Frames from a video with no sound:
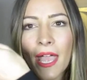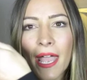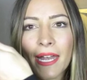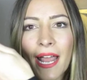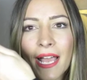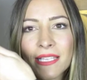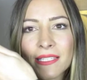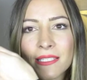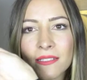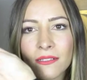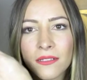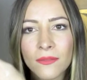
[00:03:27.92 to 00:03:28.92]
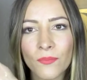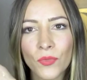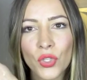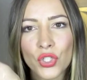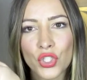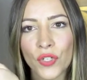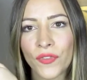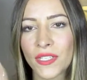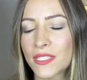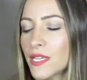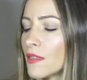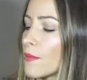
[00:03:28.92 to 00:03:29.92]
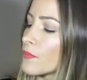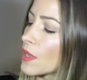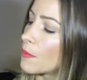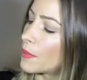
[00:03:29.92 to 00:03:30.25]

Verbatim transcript: It has not sure if you can see that,